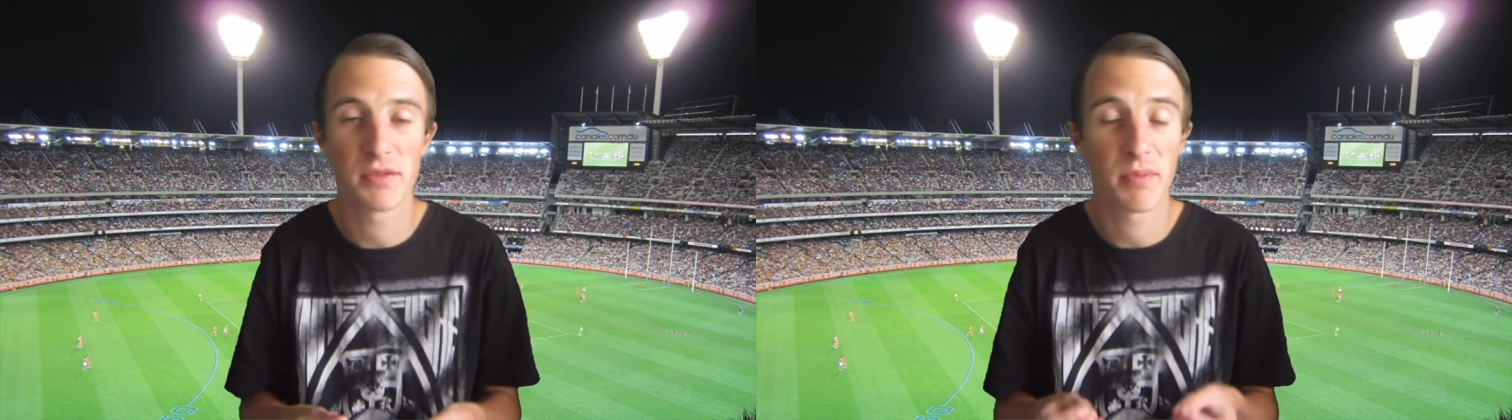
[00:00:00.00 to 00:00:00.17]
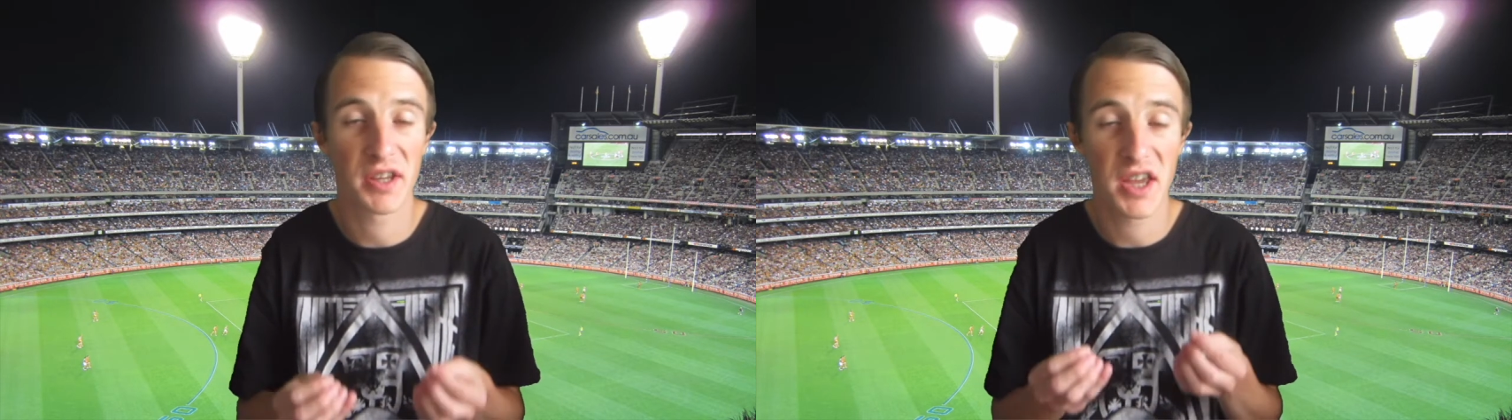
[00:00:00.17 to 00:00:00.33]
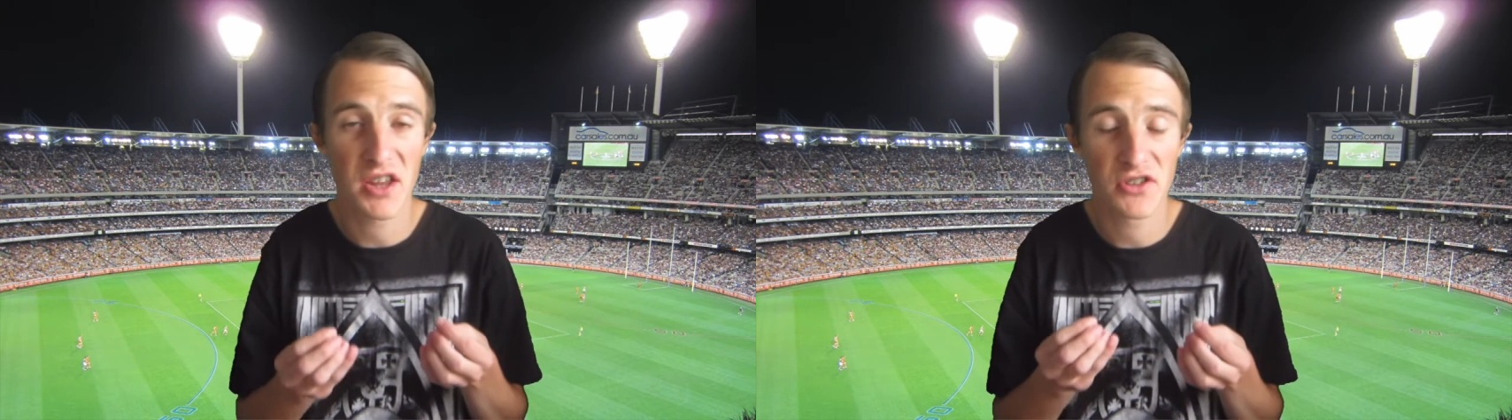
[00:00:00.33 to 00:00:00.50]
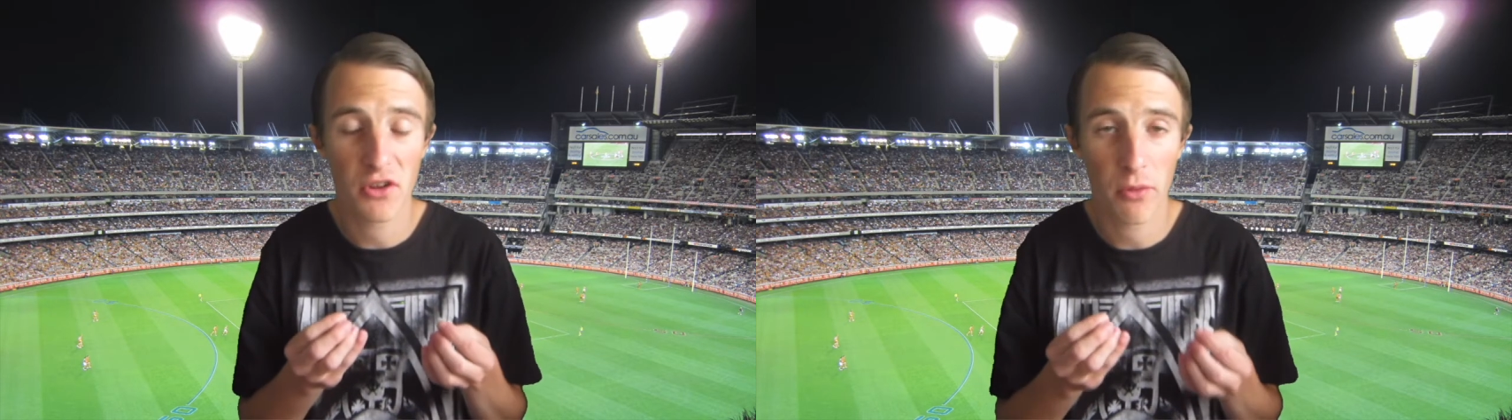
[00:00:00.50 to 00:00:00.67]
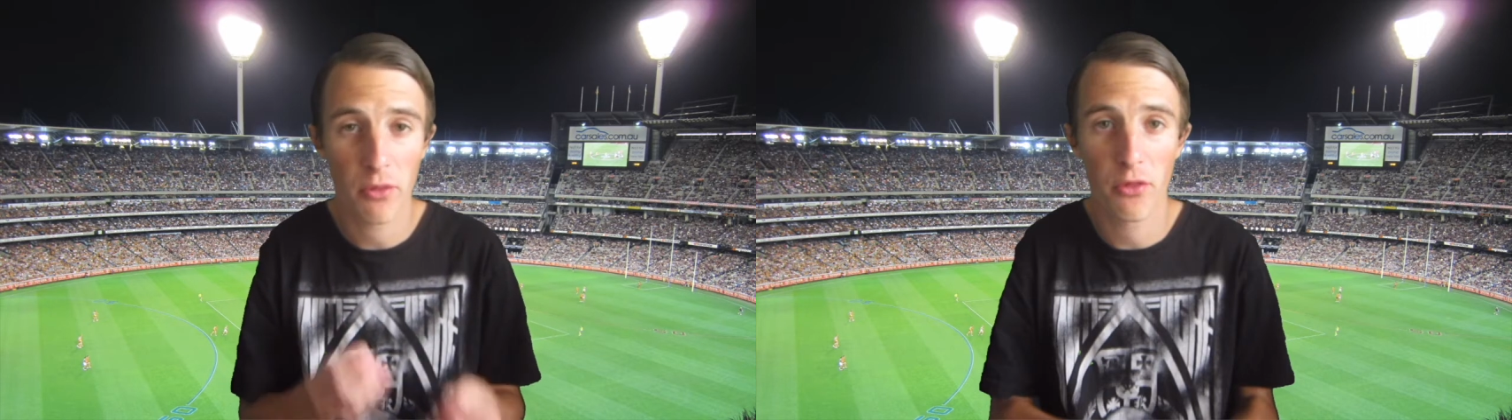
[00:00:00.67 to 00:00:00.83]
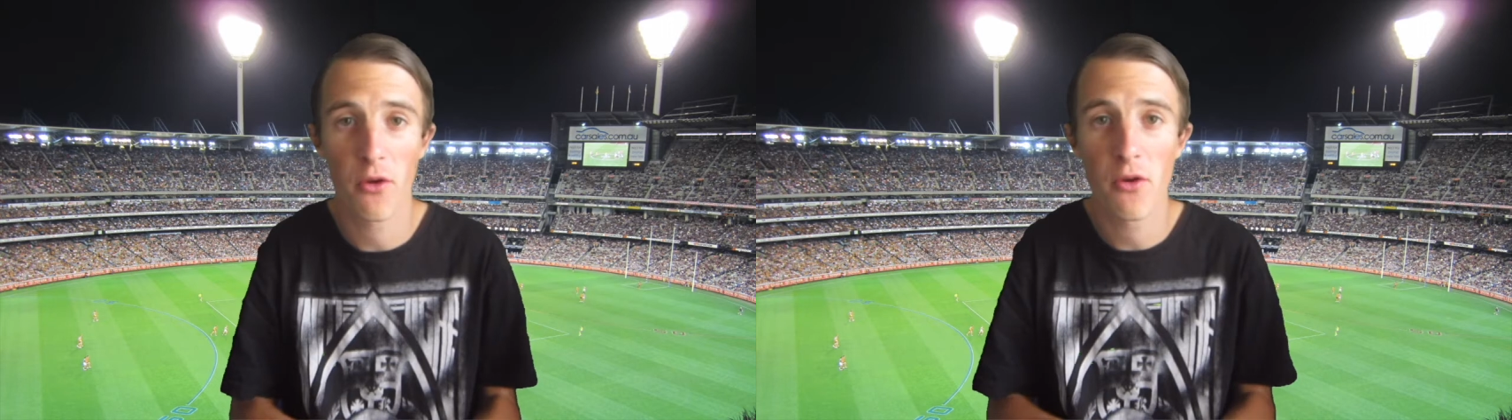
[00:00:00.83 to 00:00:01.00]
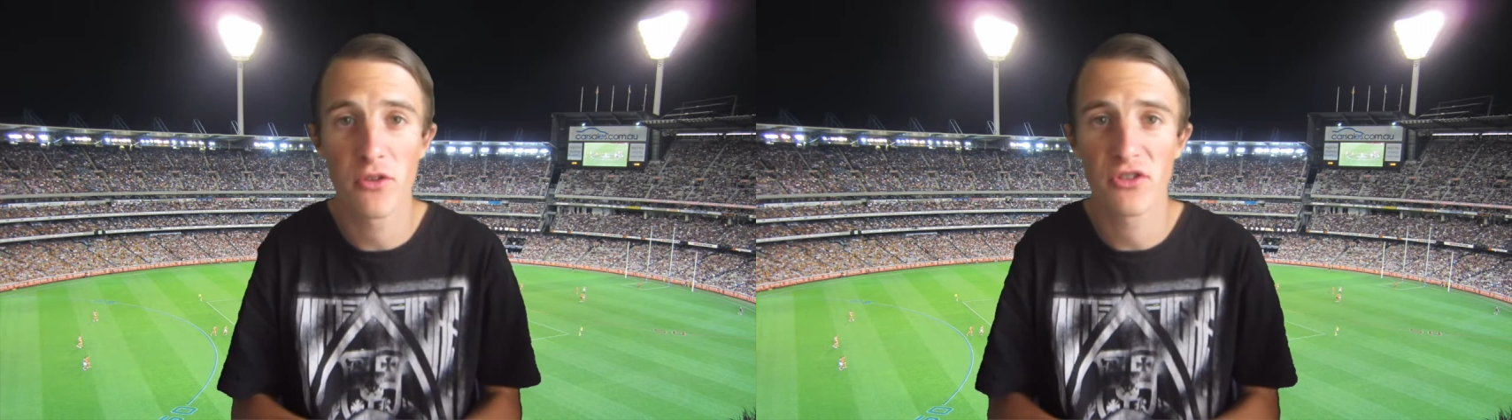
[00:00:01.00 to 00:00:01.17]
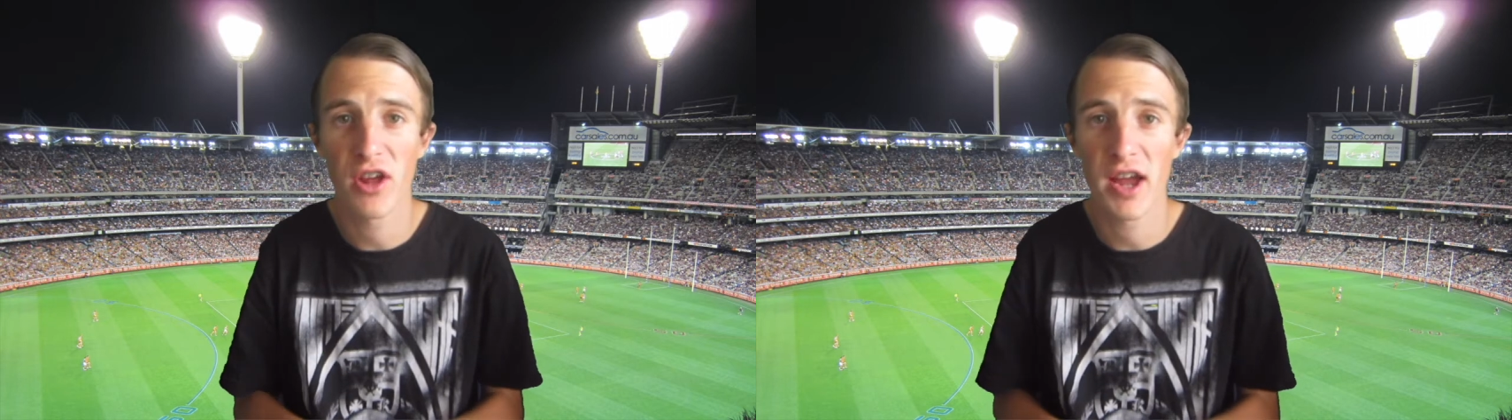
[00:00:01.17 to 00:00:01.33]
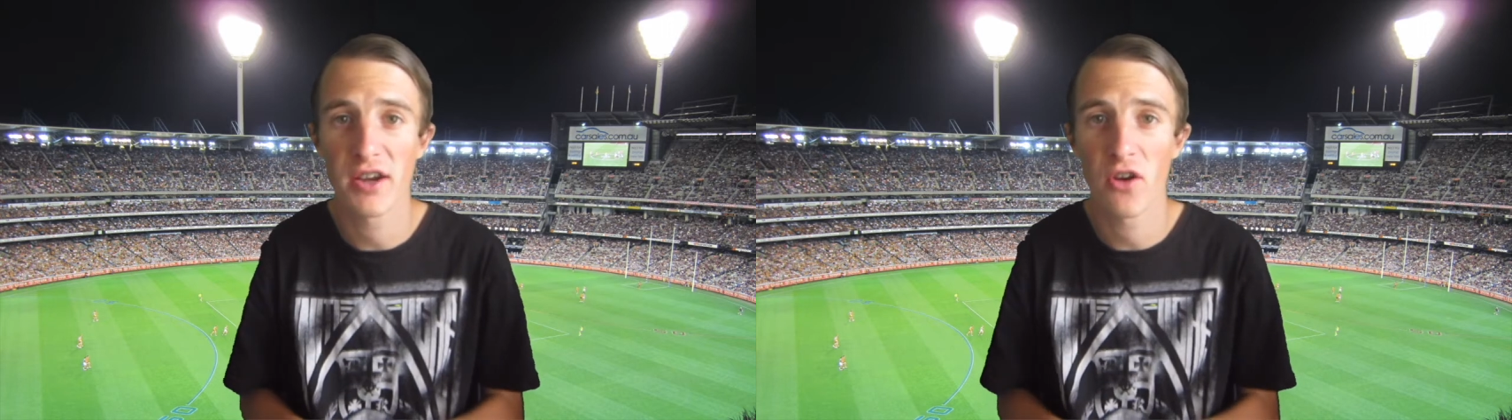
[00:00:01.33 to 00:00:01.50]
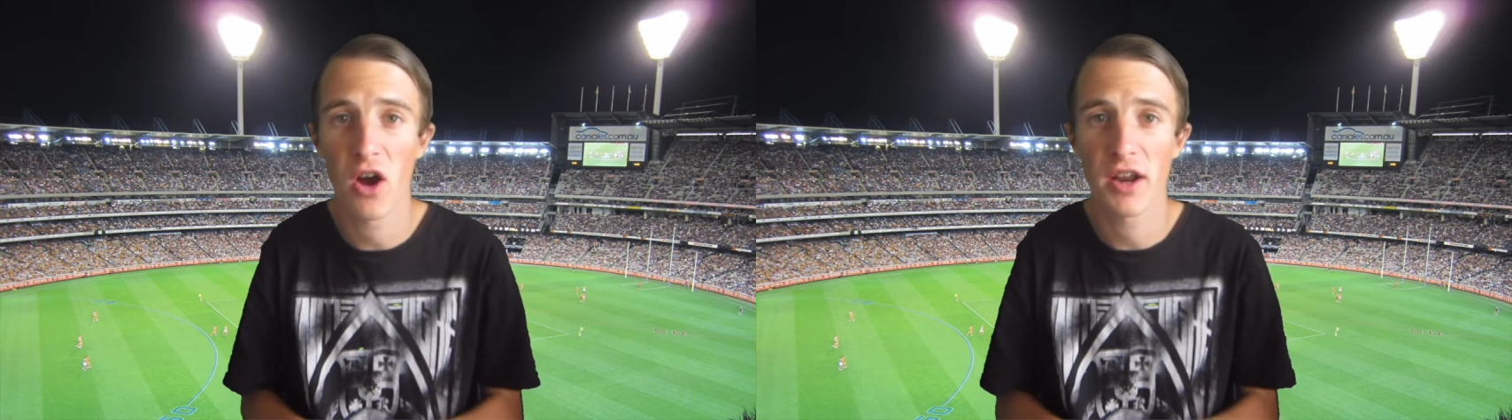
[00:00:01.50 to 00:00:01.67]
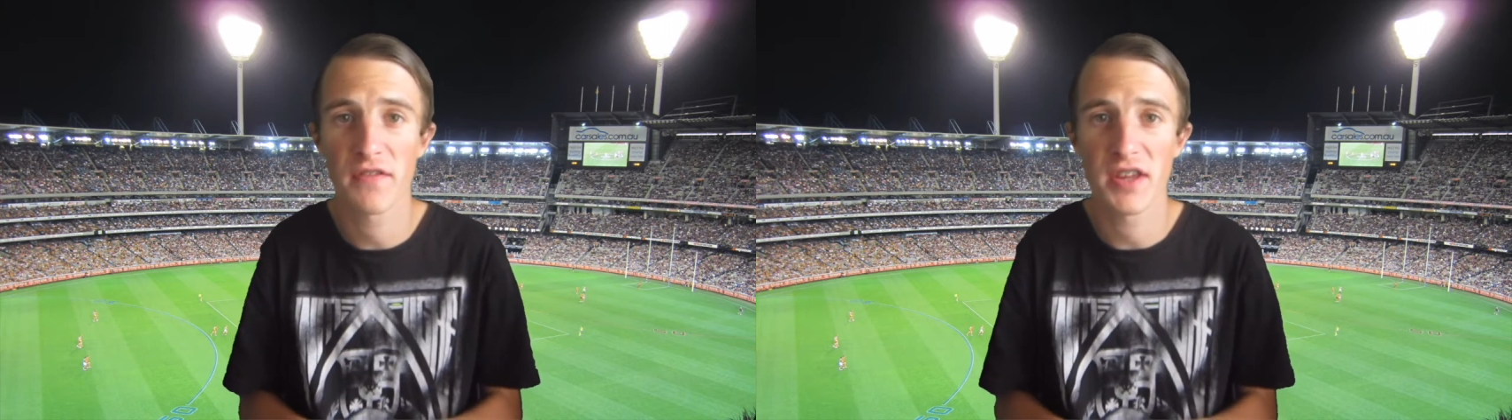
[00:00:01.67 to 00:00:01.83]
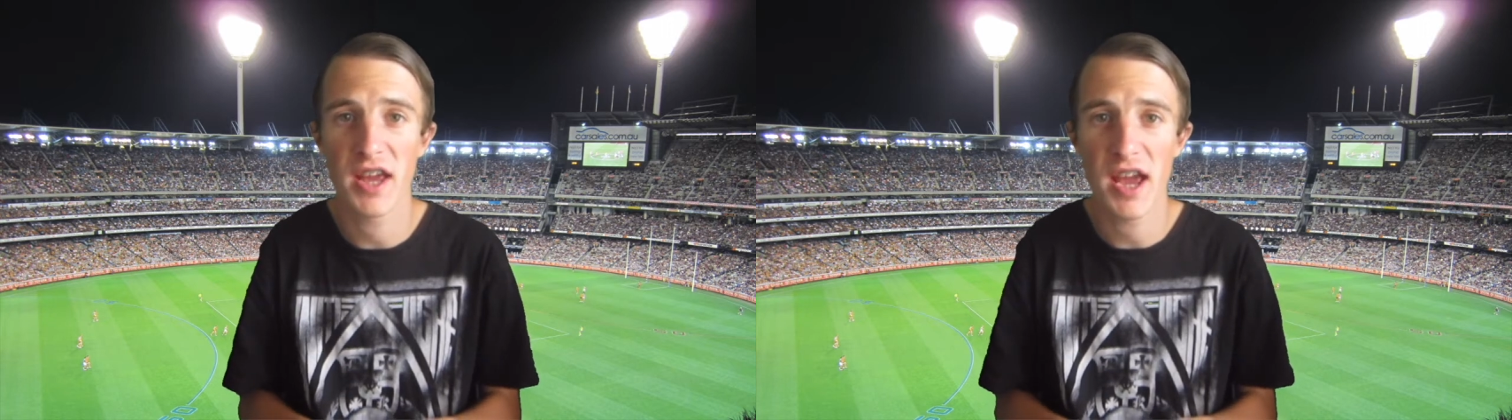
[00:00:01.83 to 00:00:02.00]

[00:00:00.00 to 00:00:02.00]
It begins on Thursday night at the